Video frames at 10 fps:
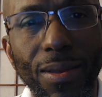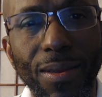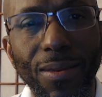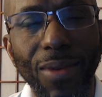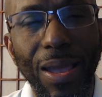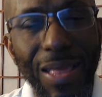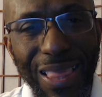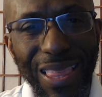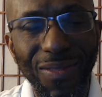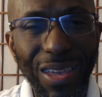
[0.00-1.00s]
right?
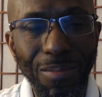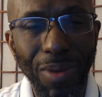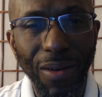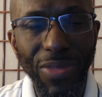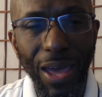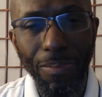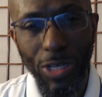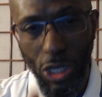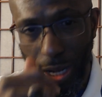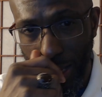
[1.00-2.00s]
Living above the
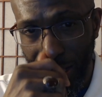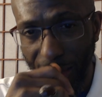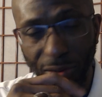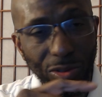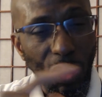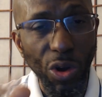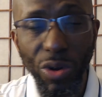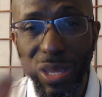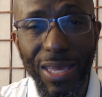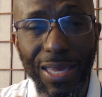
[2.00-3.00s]
epigenetic level,
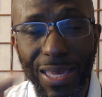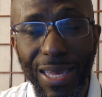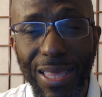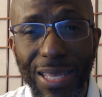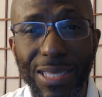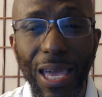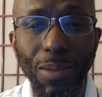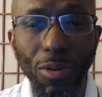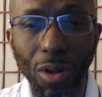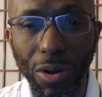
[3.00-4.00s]
turning the
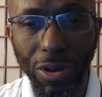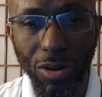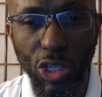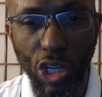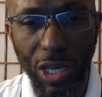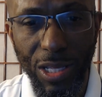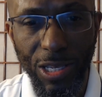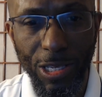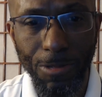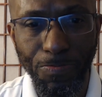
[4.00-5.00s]
table on our
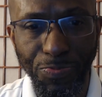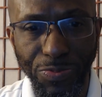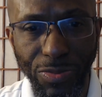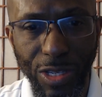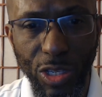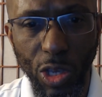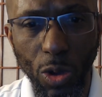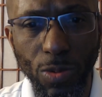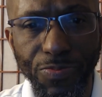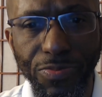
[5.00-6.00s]
genes.
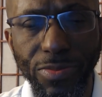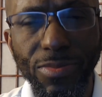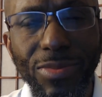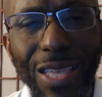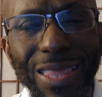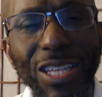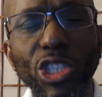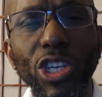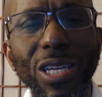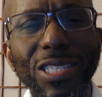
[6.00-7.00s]
So the
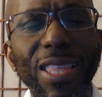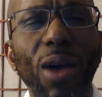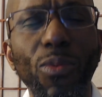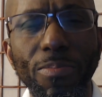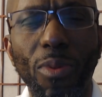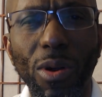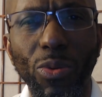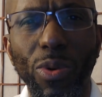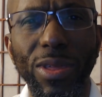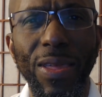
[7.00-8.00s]
genes that we're born
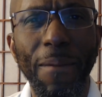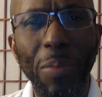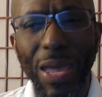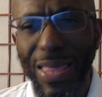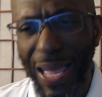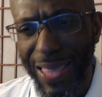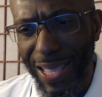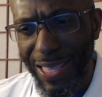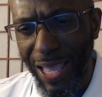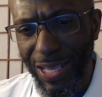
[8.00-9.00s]
with,
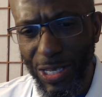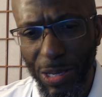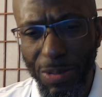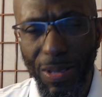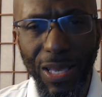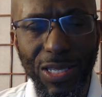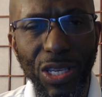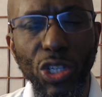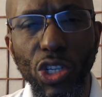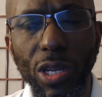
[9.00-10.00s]
that doesn't
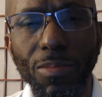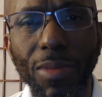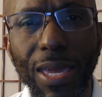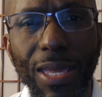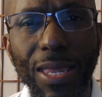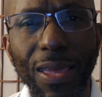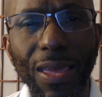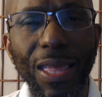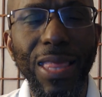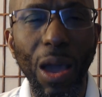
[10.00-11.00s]
essentially mean
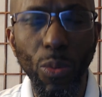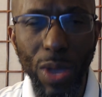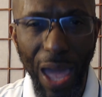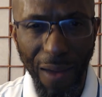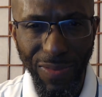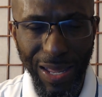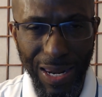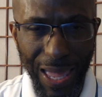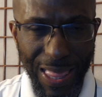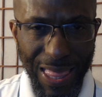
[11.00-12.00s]
that we have to
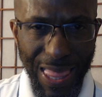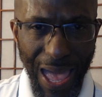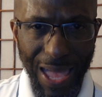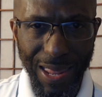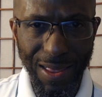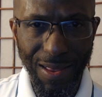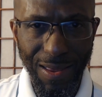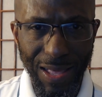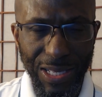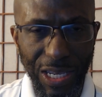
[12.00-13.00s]
let that
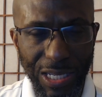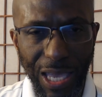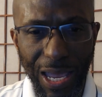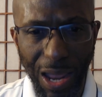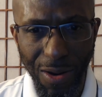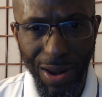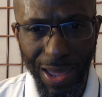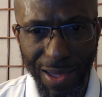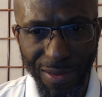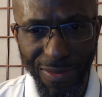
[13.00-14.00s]
dictate our
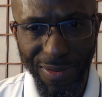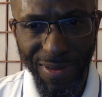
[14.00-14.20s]
life,